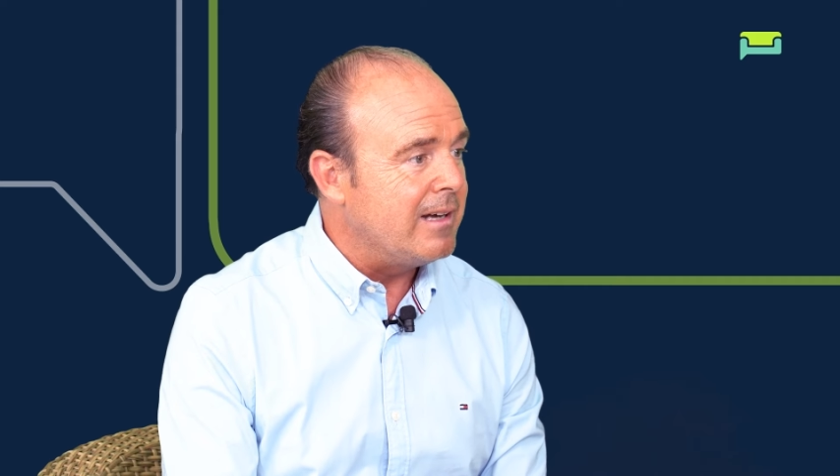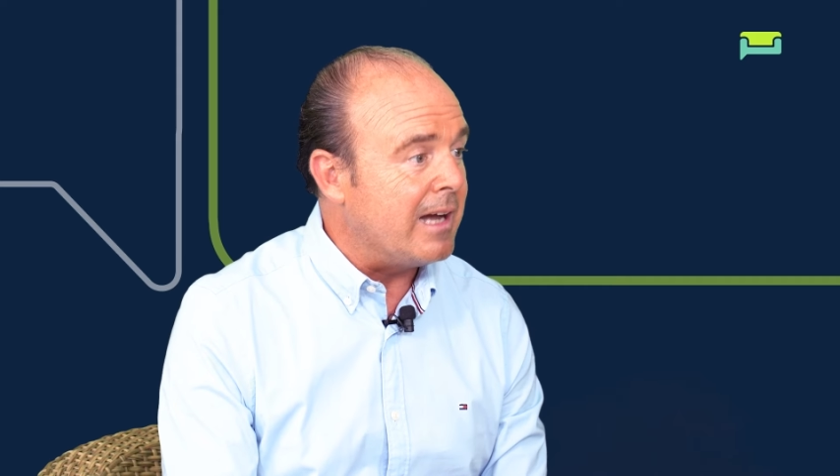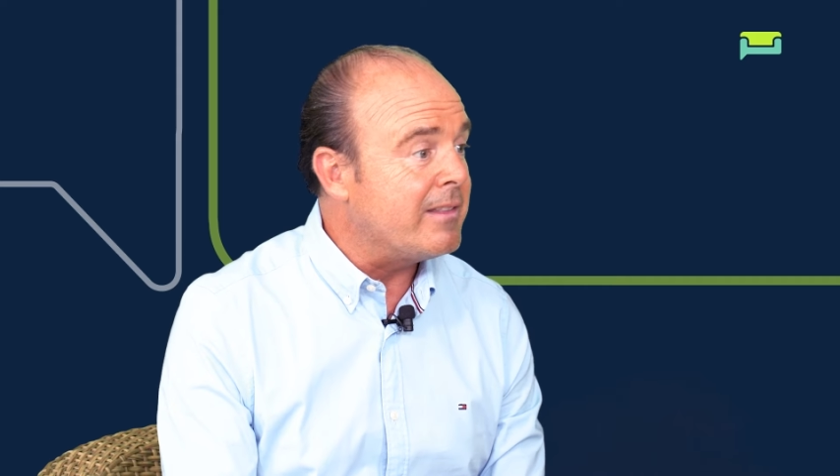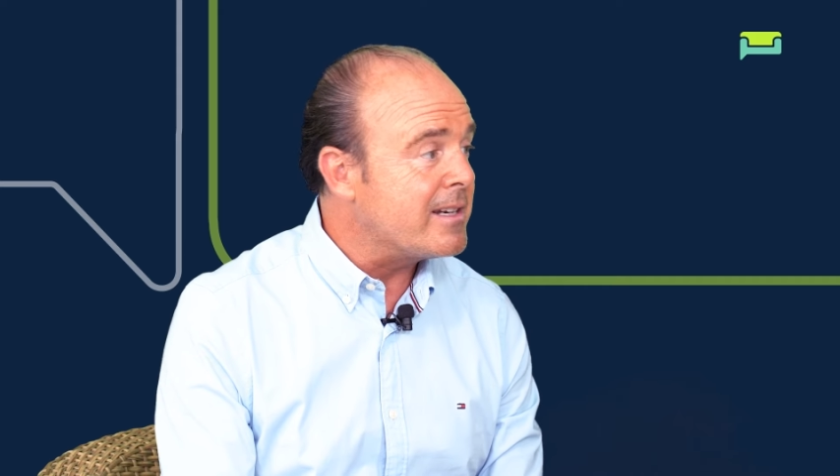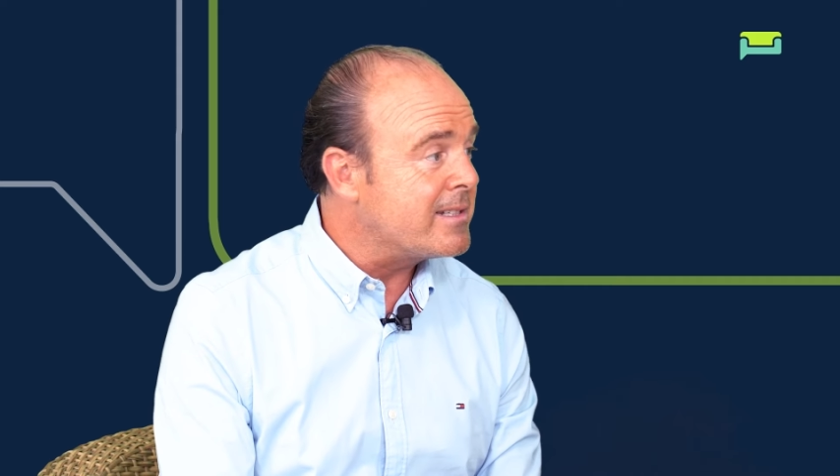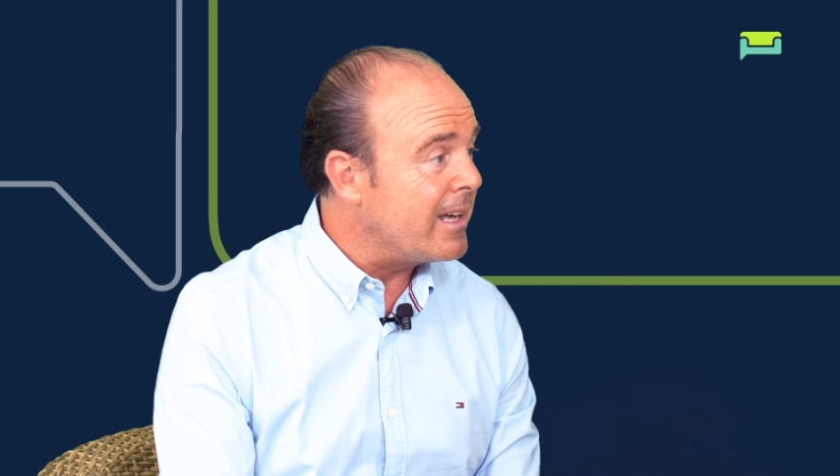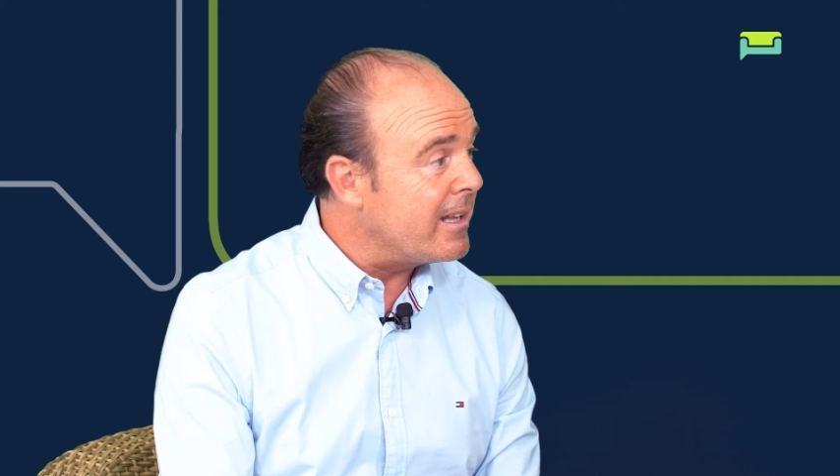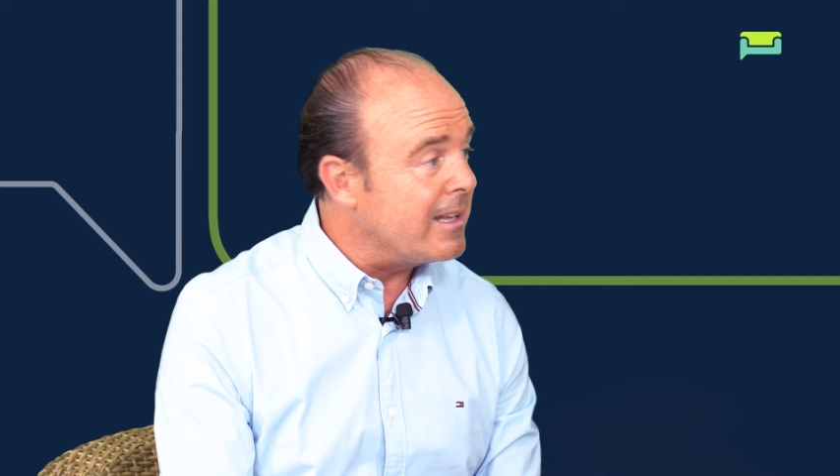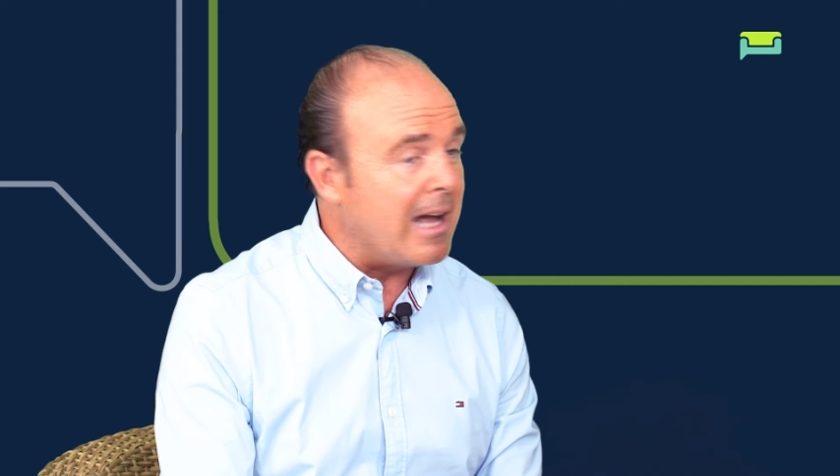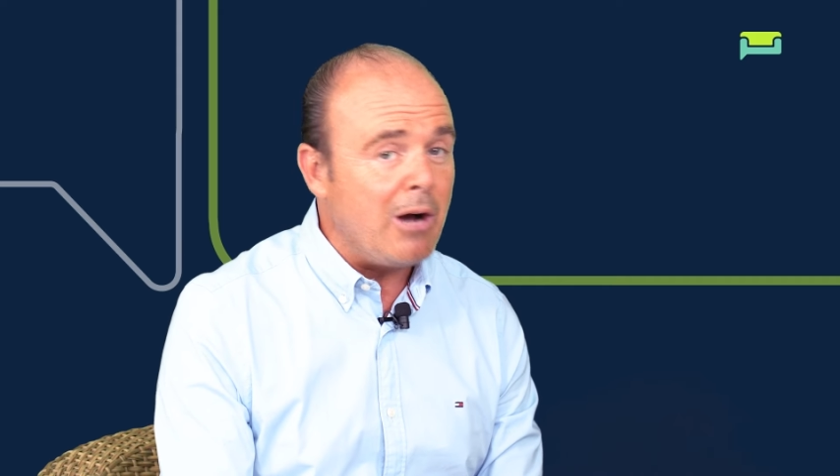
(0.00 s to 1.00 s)

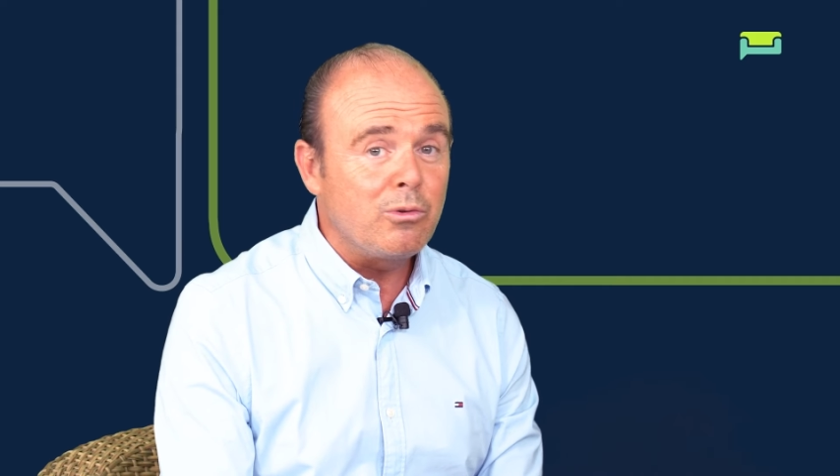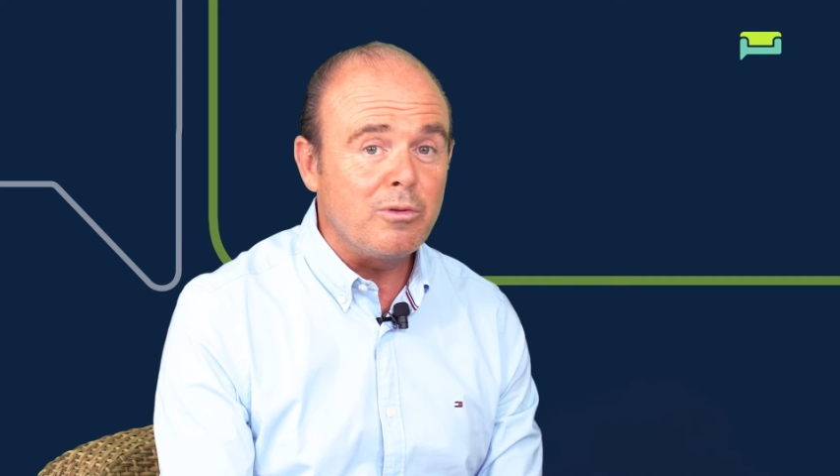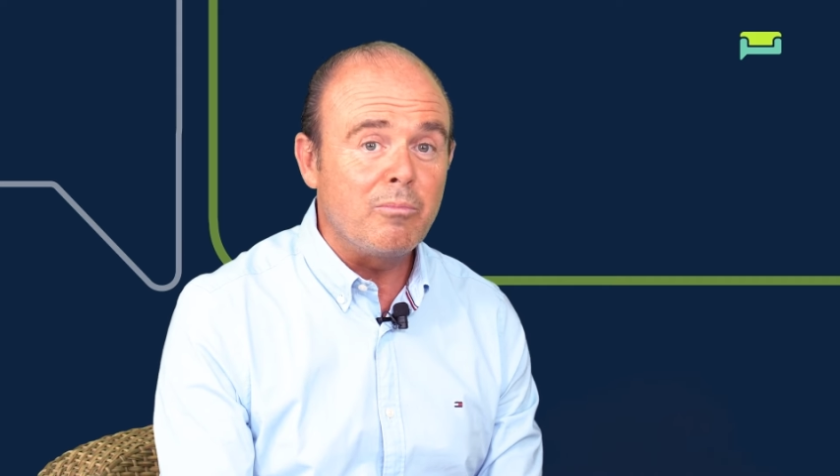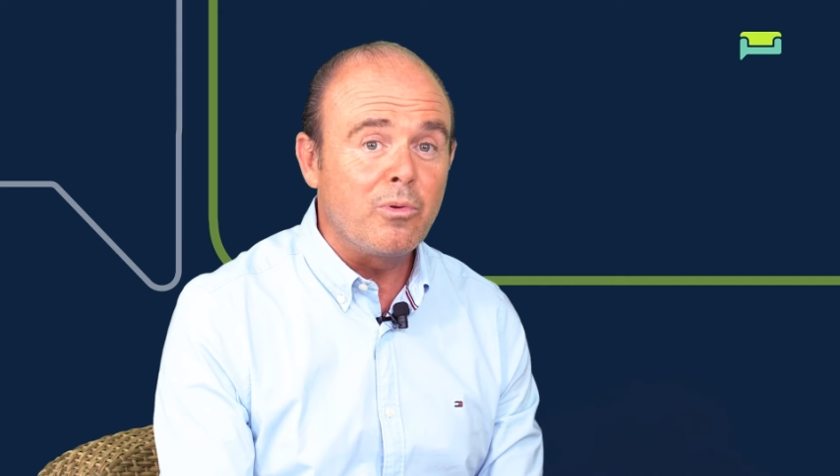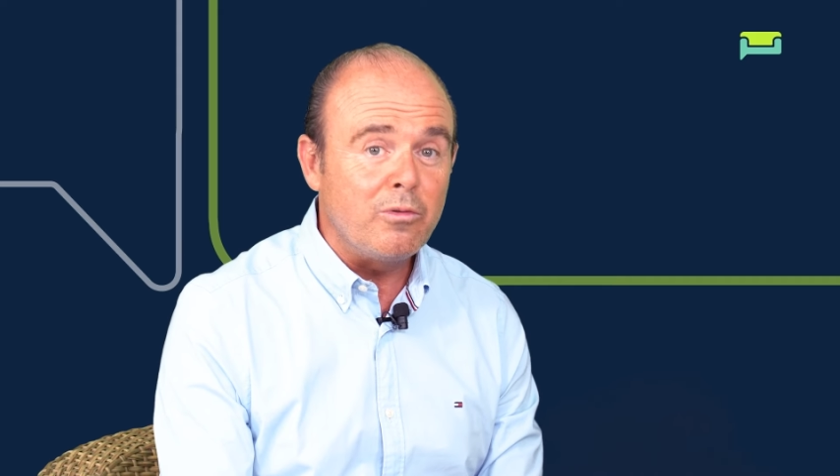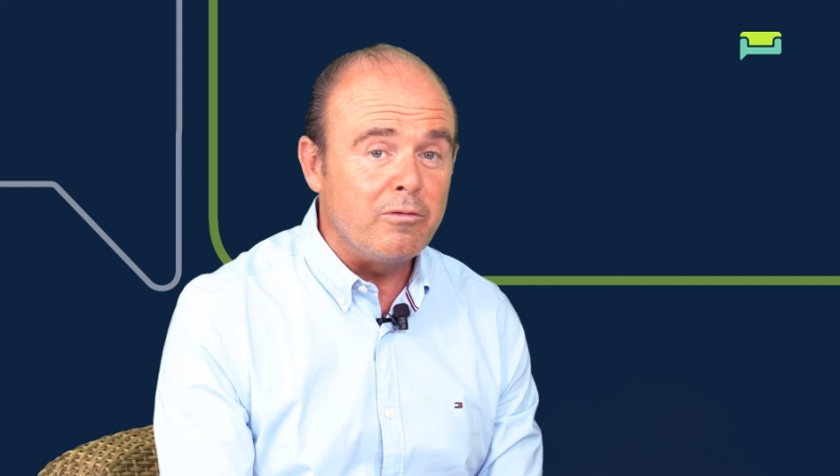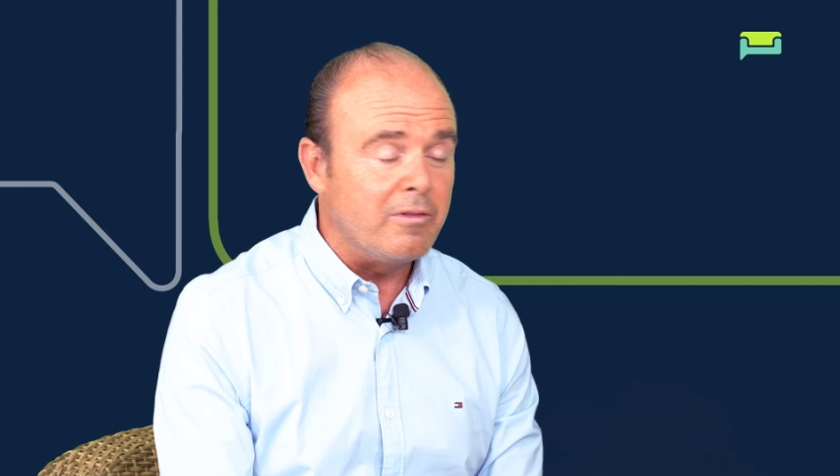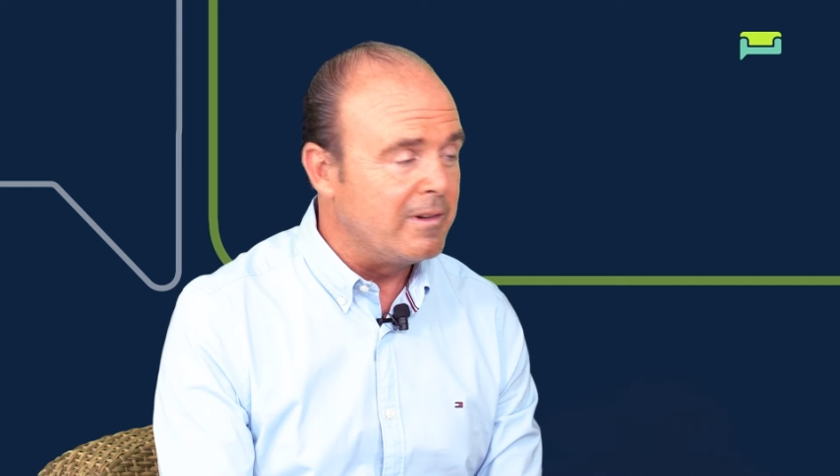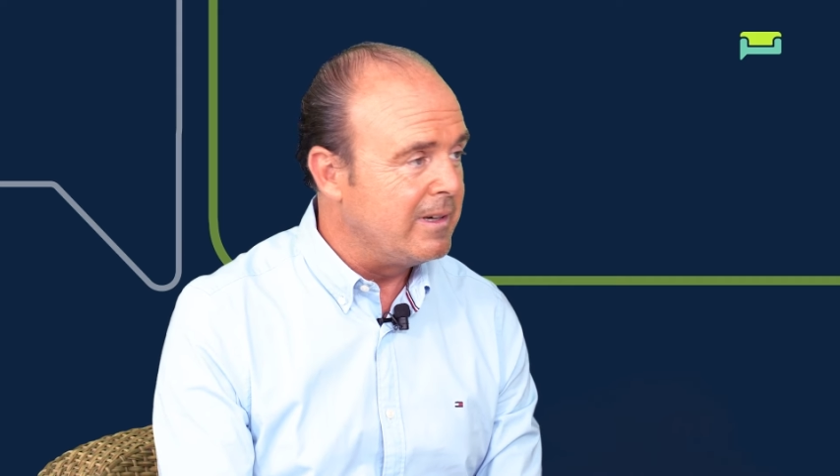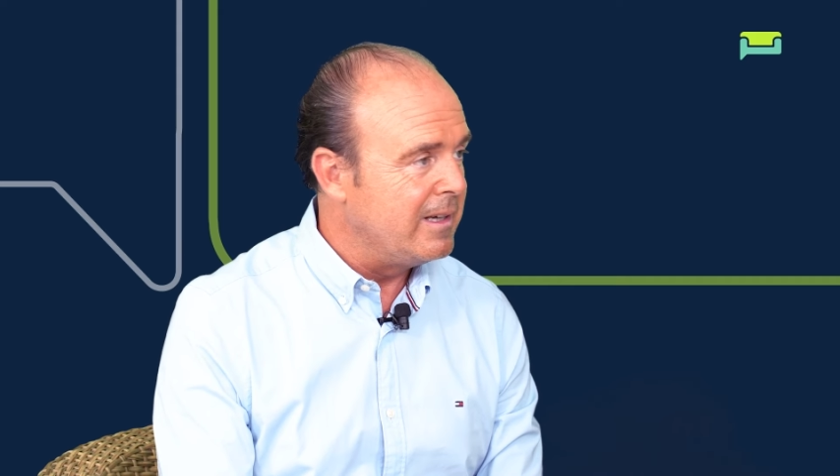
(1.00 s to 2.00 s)
understanding how to improve